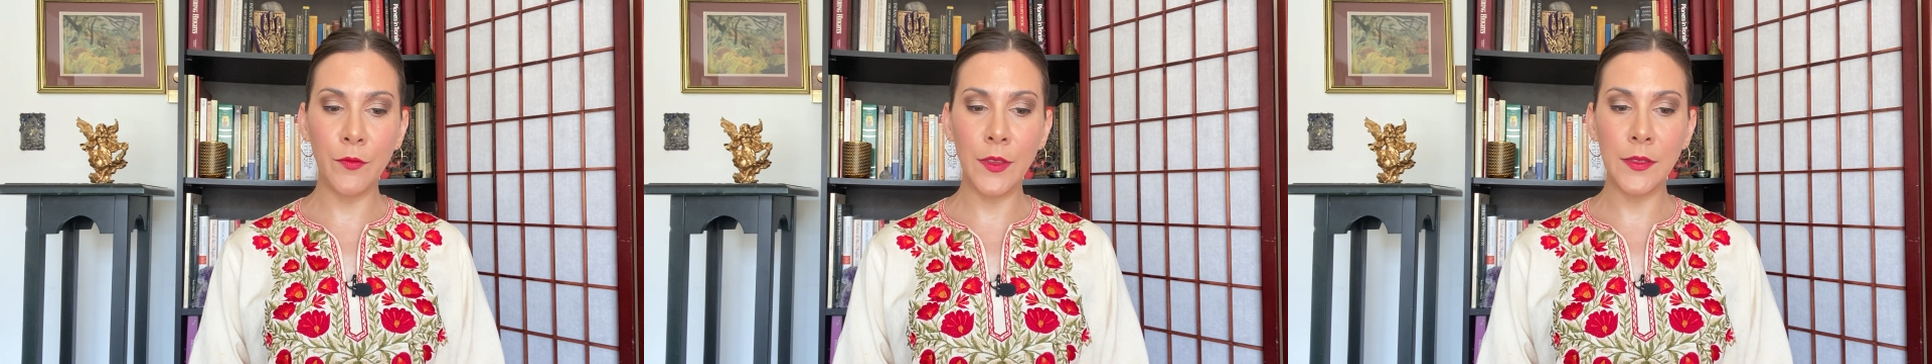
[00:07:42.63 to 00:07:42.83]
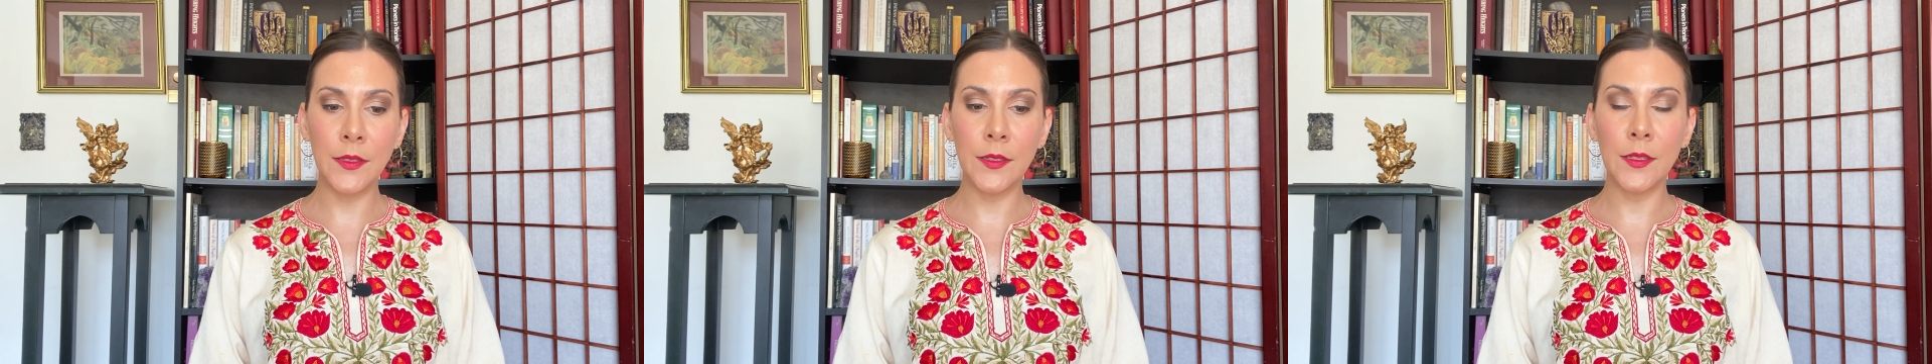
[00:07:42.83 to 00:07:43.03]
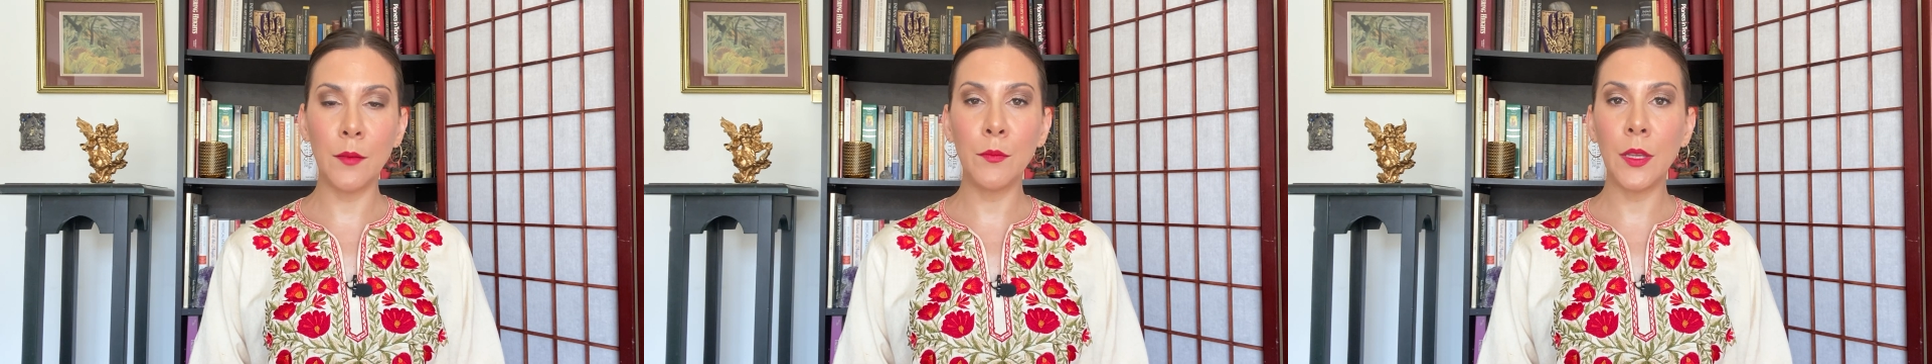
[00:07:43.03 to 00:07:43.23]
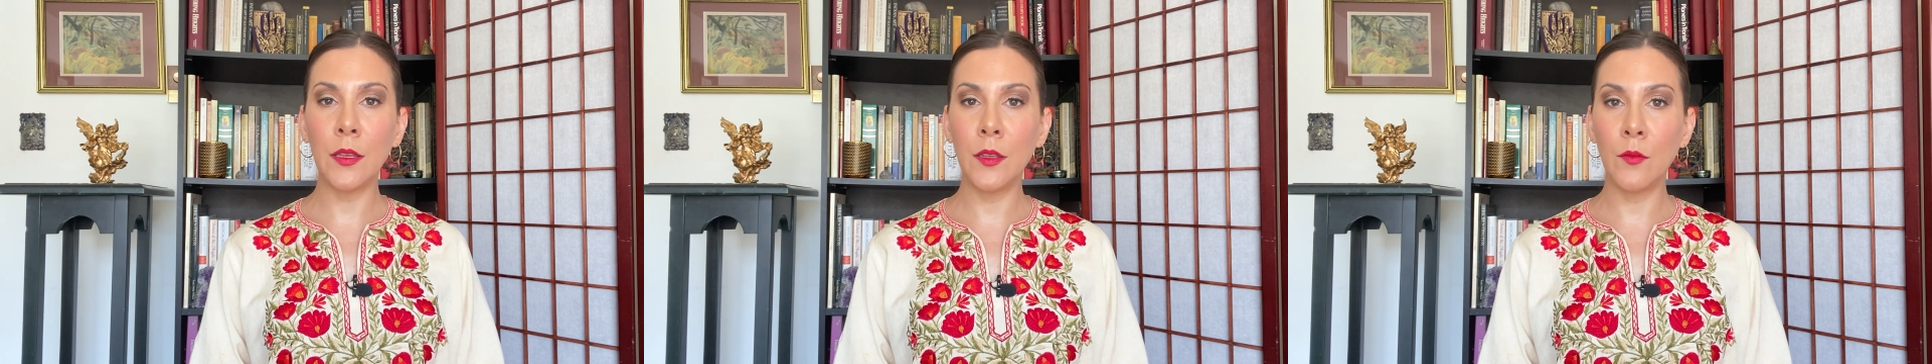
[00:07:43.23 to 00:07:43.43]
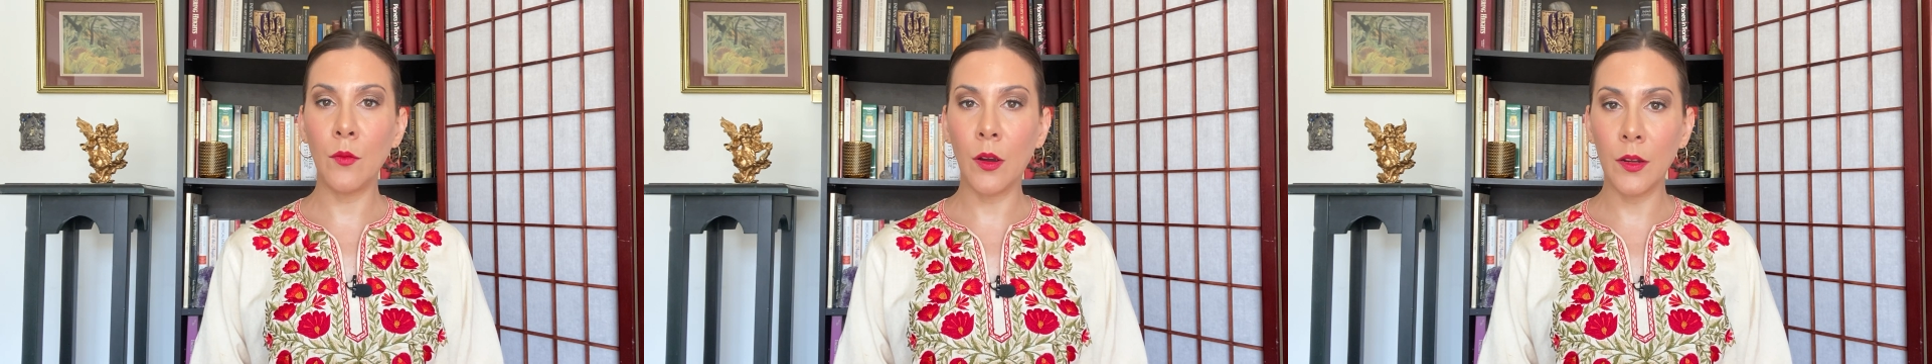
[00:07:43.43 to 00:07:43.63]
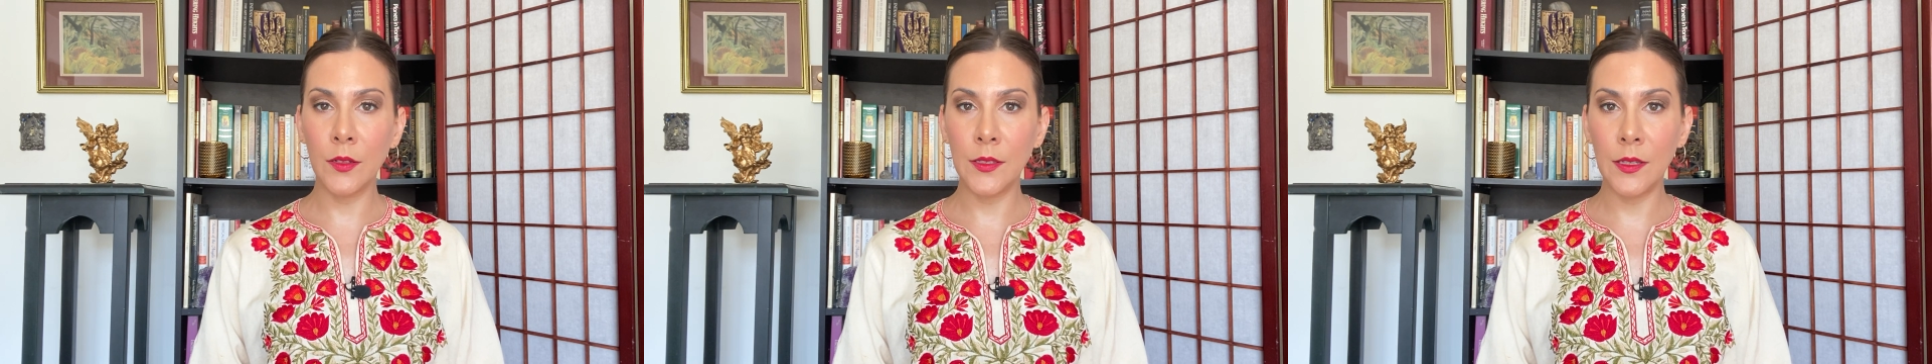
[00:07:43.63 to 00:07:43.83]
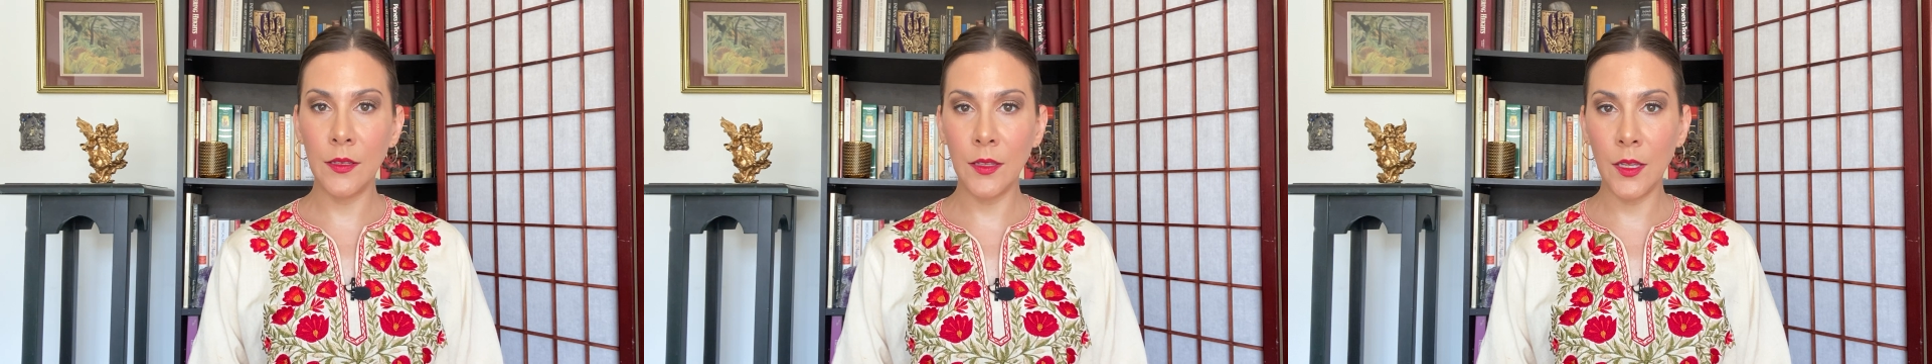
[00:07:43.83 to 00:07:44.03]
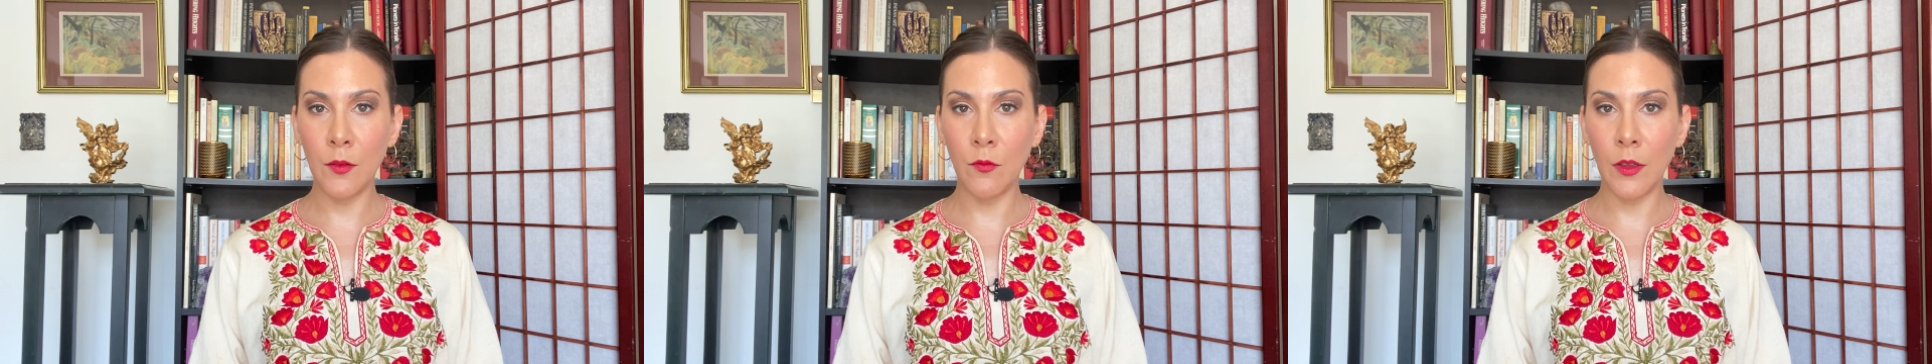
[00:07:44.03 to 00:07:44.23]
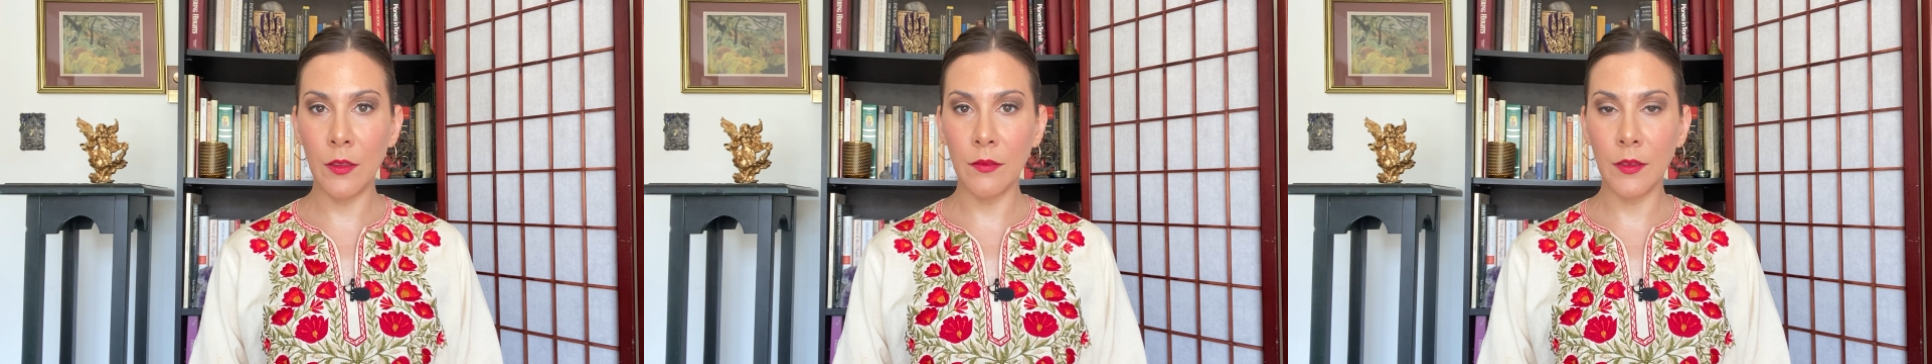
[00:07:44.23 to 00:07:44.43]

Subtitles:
this is something you are dealing with,